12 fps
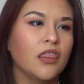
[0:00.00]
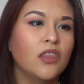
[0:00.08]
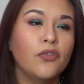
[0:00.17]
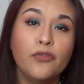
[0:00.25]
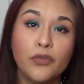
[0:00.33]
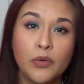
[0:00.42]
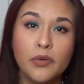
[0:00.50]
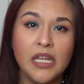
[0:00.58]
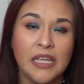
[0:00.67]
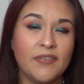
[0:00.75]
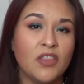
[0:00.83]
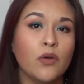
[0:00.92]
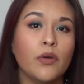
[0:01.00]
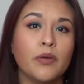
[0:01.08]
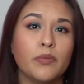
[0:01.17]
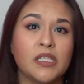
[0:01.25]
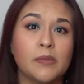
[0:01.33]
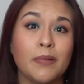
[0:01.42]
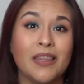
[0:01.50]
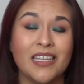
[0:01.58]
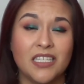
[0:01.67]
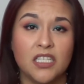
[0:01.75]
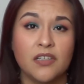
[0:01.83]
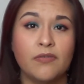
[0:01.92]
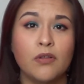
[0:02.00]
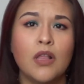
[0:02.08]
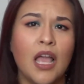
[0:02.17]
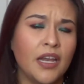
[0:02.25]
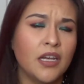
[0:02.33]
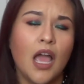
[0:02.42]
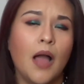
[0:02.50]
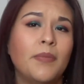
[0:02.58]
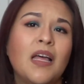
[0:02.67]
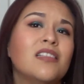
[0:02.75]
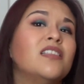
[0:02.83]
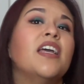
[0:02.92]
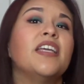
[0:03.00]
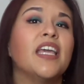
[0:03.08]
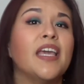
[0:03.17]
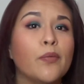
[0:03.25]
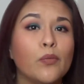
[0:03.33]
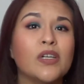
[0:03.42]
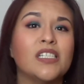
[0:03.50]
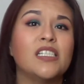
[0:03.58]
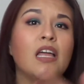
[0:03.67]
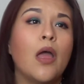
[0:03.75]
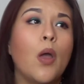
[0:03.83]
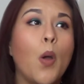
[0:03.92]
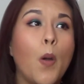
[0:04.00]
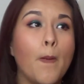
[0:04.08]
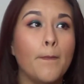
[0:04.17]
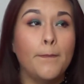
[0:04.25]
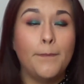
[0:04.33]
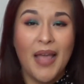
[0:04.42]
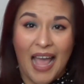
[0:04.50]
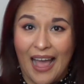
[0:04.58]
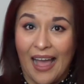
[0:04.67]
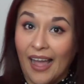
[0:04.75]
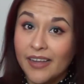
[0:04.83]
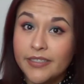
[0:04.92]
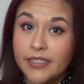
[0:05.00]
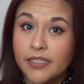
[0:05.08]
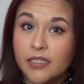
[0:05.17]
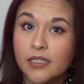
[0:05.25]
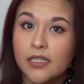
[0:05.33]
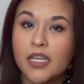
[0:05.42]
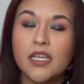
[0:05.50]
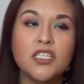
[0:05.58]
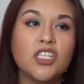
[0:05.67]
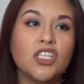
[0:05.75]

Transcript: The food, even though it was plentiful, and I'm not saying it was bad, it